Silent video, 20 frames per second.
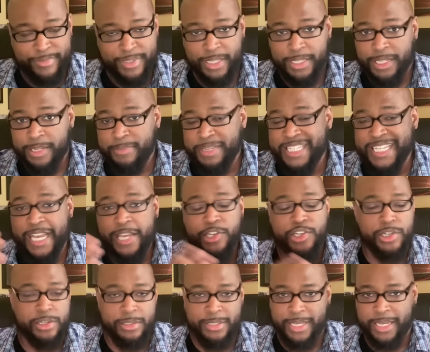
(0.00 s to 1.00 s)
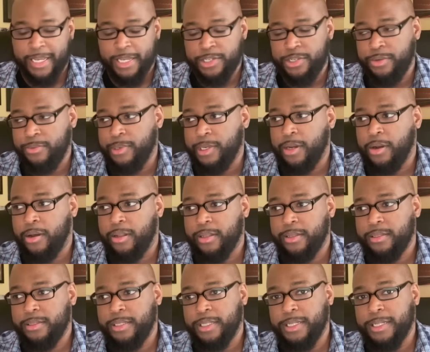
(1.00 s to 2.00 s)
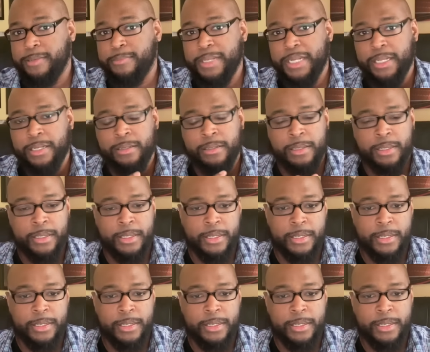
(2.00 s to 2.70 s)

the limitations, I guess you would call it, the limited